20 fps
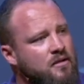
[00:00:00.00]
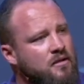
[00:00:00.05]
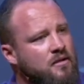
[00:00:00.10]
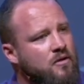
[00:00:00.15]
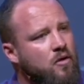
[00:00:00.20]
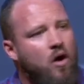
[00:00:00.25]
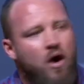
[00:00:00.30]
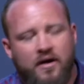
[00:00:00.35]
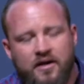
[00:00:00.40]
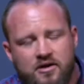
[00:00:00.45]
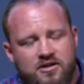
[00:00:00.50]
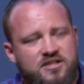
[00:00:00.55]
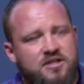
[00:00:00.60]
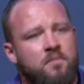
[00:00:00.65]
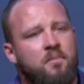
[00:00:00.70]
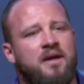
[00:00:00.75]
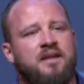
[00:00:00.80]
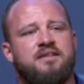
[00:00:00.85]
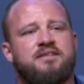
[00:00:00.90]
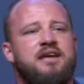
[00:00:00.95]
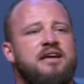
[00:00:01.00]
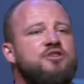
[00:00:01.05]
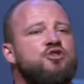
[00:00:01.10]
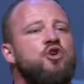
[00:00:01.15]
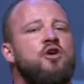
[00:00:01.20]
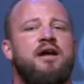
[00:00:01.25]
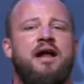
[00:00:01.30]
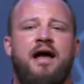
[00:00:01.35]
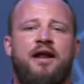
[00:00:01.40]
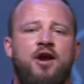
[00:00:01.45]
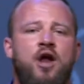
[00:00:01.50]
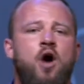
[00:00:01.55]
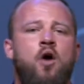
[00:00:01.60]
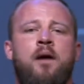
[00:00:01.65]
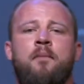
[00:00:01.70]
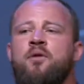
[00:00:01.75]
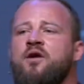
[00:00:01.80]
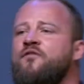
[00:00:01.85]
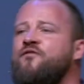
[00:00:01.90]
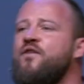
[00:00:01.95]
Or I'll hear somebody say, Trent, I know
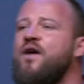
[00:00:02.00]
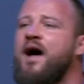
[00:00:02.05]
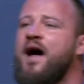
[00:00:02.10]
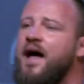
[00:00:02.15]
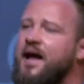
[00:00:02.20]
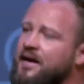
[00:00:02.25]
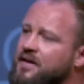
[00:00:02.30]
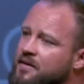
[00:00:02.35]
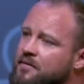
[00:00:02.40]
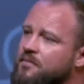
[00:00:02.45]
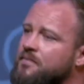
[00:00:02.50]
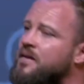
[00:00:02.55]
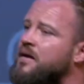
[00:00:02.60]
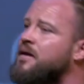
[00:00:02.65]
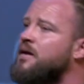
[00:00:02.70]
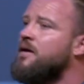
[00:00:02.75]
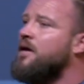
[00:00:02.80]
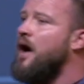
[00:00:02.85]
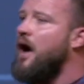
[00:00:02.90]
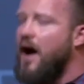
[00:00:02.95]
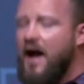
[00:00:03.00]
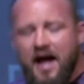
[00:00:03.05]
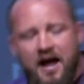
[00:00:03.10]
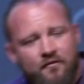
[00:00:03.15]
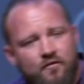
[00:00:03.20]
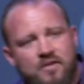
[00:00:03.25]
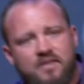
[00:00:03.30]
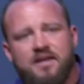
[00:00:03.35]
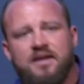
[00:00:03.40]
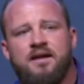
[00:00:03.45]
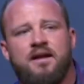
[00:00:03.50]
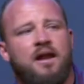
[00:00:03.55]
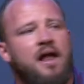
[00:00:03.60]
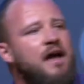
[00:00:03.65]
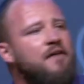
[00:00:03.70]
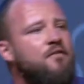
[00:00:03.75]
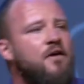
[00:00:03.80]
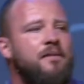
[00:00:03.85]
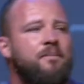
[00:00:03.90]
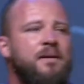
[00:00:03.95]
I'm going to find everything in
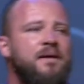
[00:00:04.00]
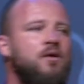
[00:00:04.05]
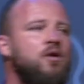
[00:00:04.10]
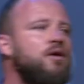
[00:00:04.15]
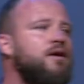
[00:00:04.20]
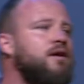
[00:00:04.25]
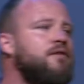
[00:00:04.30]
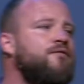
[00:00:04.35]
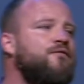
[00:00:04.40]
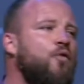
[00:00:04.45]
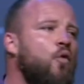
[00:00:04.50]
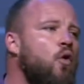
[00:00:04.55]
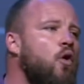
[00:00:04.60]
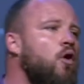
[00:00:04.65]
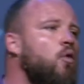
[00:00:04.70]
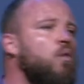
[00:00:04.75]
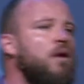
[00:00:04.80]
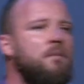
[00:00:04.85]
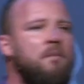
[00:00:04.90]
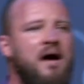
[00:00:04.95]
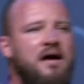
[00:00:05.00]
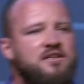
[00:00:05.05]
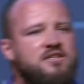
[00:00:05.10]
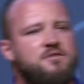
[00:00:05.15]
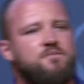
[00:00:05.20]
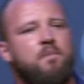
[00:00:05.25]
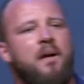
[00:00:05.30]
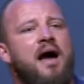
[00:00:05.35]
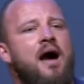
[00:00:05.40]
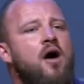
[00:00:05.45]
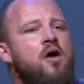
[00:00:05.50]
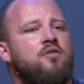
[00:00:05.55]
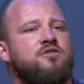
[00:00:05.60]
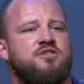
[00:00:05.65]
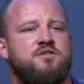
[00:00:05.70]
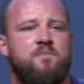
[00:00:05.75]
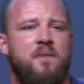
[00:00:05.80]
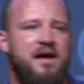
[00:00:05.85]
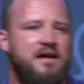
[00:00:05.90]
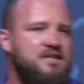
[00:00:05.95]
life I've been looking for when my
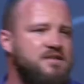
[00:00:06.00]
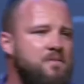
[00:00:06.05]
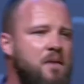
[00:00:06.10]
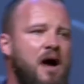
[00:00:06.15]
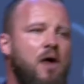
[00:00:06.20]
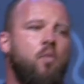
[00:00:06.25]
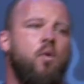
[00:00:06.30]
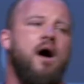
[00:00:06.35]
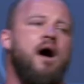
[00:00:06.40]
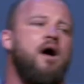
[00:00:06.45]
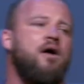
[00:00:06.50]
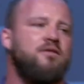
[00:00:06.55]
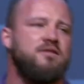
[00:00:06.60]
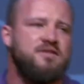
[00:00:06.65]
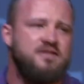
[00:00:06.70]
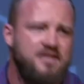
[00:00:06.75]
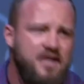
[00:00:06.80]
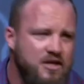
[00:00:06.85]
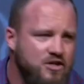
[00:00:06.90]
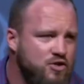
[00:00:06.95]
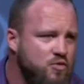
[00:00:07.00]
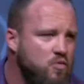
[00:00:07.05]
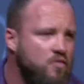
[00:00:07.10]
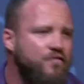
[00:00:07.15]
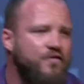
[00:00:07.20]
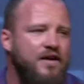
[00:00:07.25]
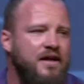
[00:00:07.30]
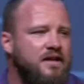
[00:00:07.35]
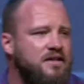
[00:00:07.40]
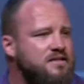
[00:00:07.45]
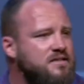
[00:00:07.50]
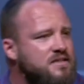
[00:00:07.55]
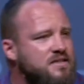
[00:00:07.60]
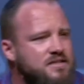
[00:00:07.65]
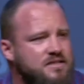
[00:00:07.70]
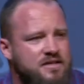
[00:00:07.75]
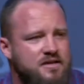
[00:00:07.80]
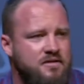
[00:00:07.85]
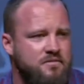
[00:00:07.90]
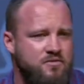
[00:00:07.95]
spouse makes my wildest sexual
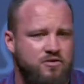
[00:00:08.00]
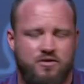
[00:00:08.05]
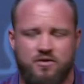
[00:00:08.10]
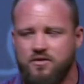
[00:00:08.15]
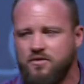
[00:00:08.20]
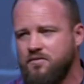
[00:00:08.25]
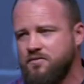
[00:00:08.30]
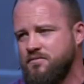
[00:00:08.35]
fantasies come true.